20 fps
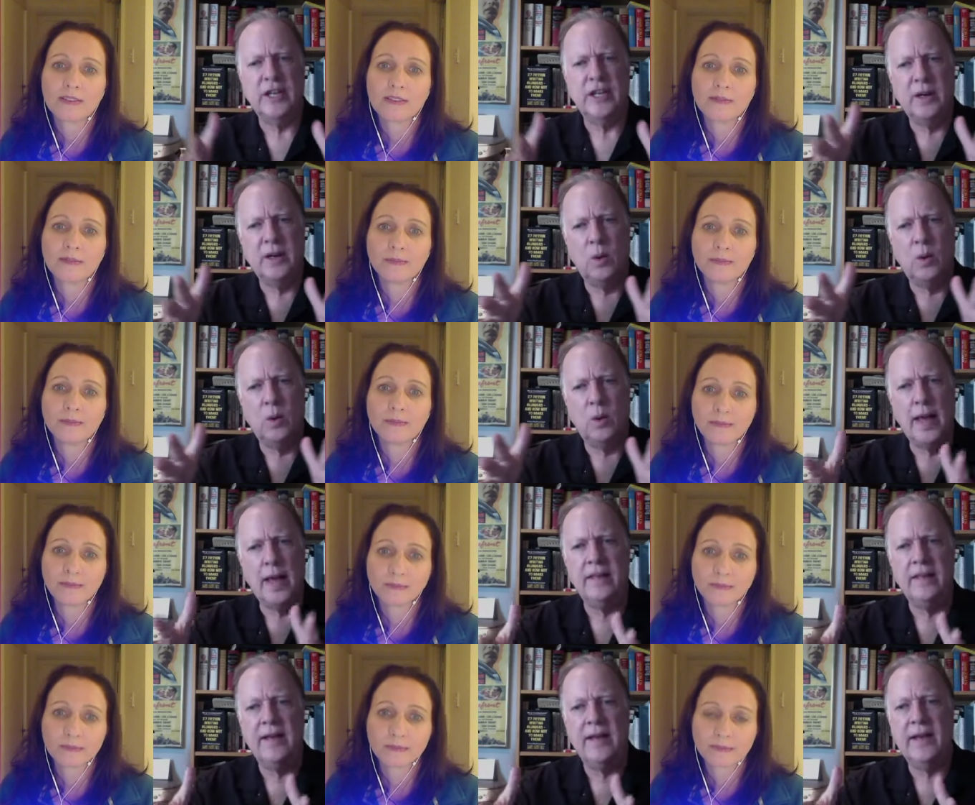Speaker 1: in a
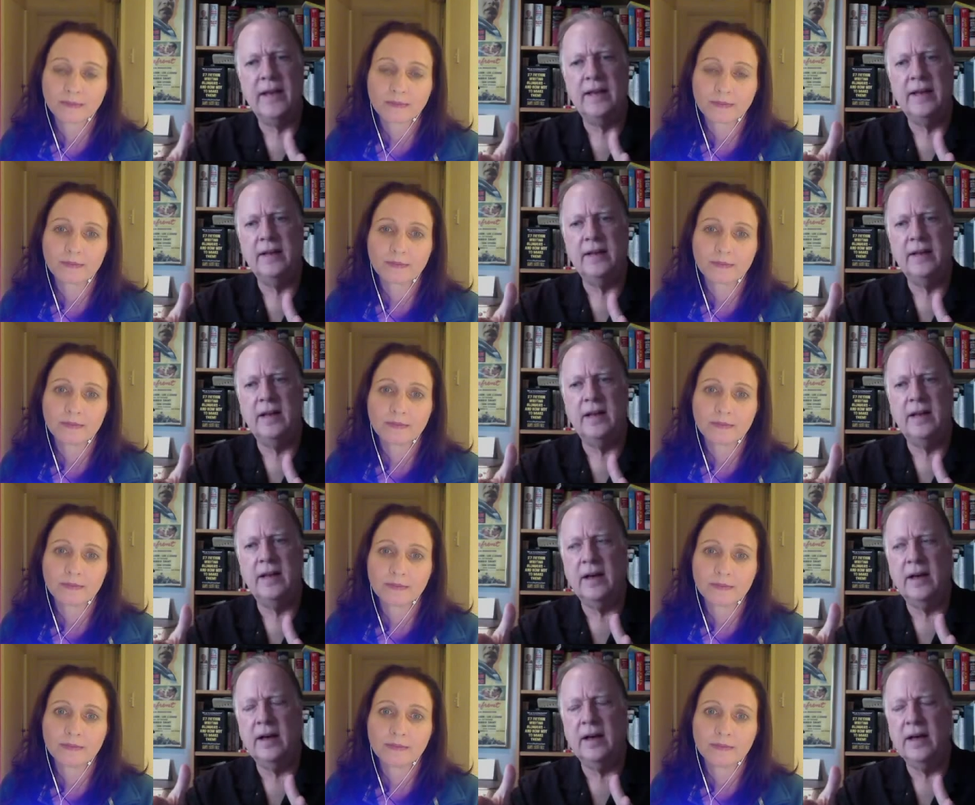way that
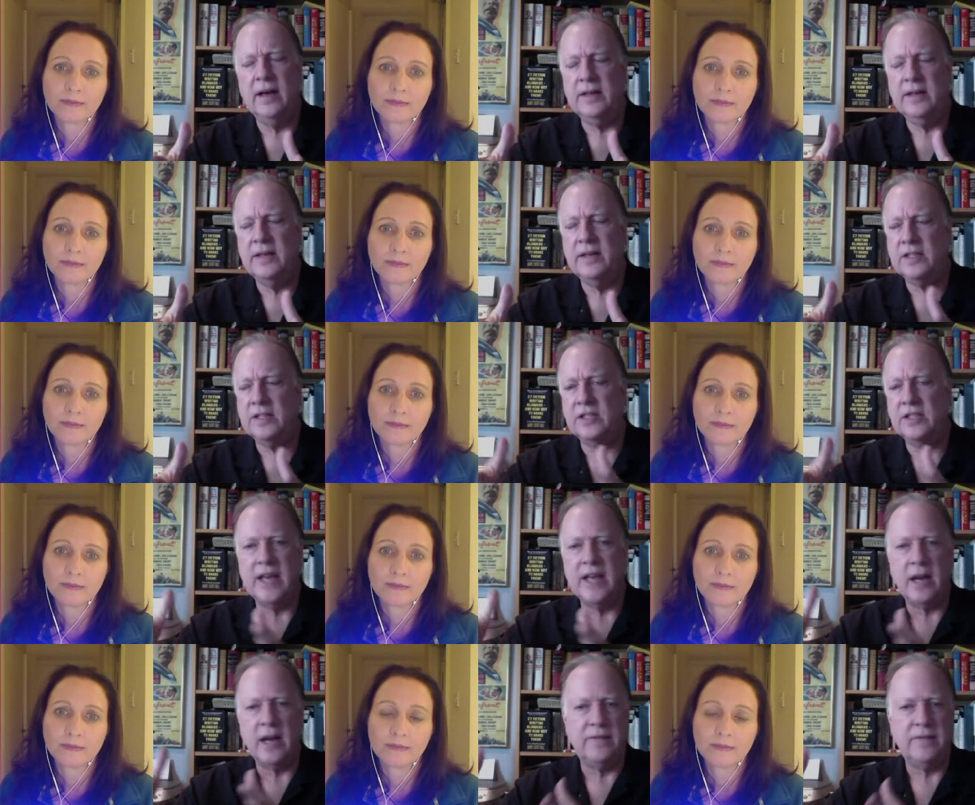uh, doesn't
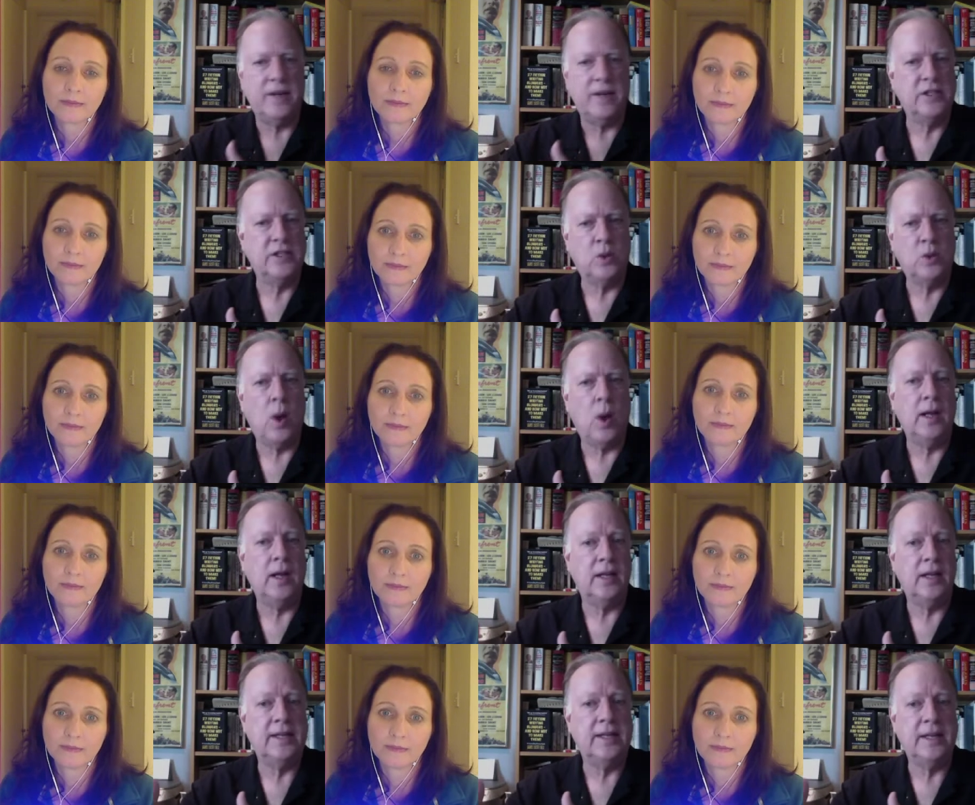sacrifice
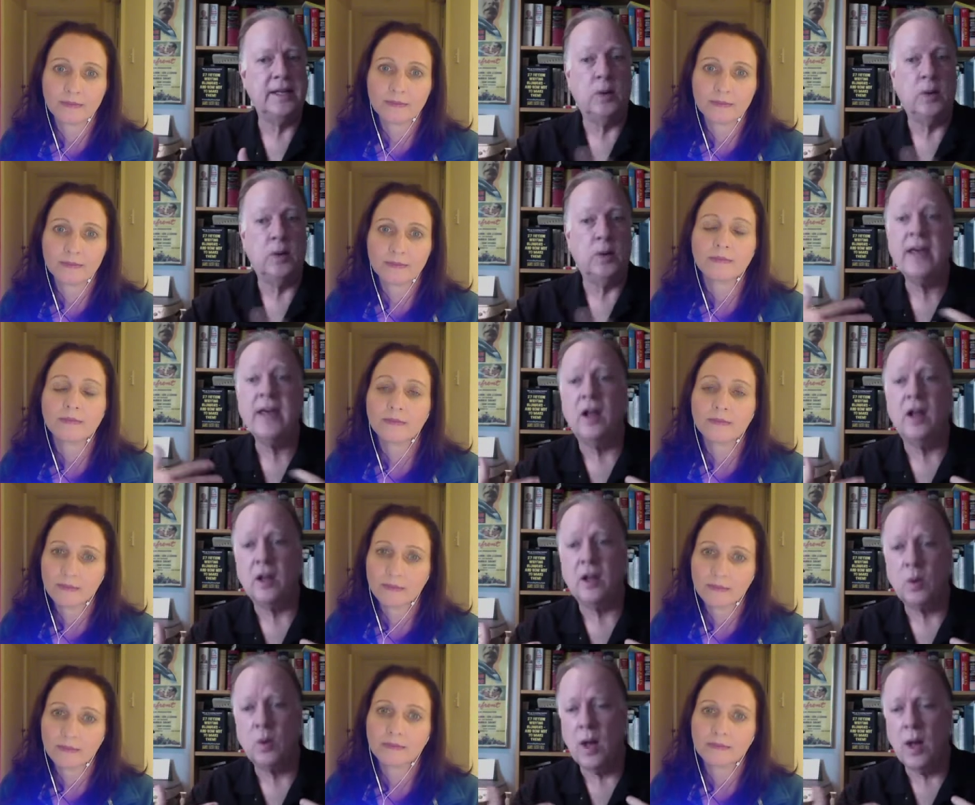quality. What I
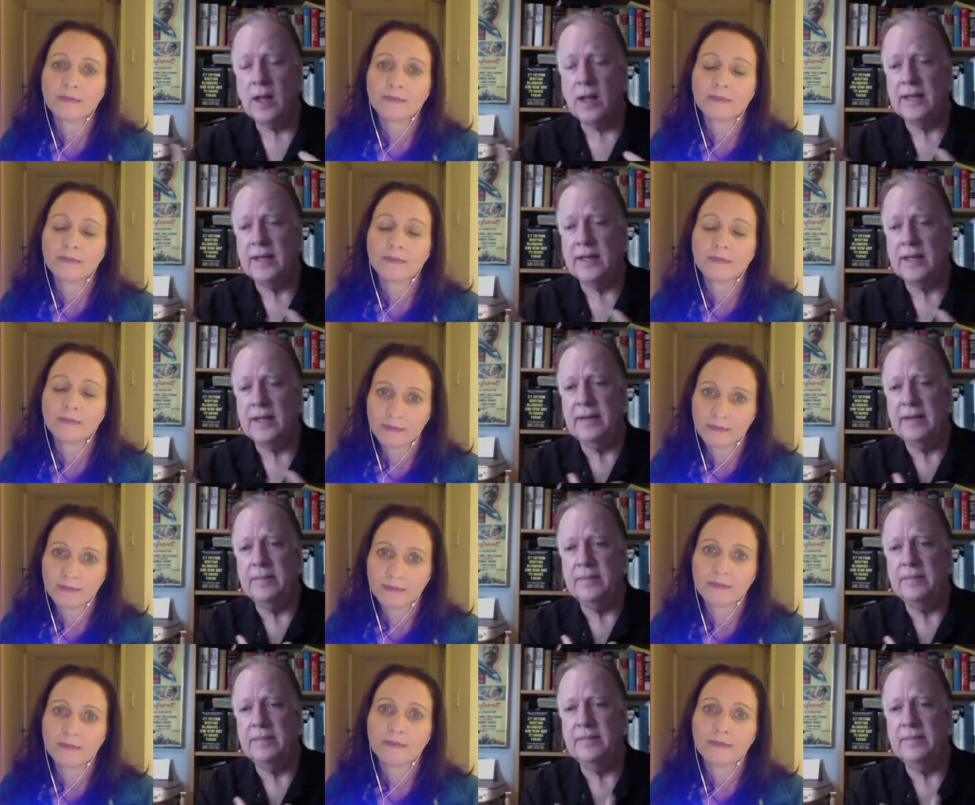call quality.